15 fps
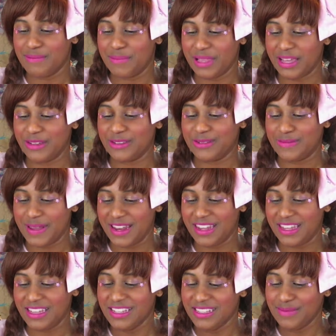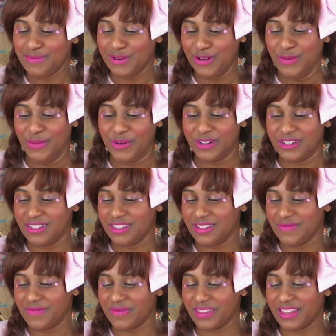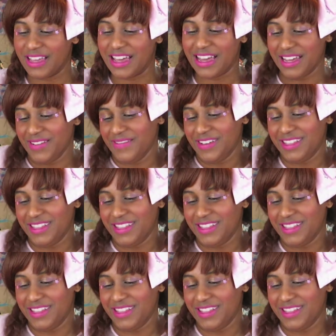Blouse petties, bloomers. I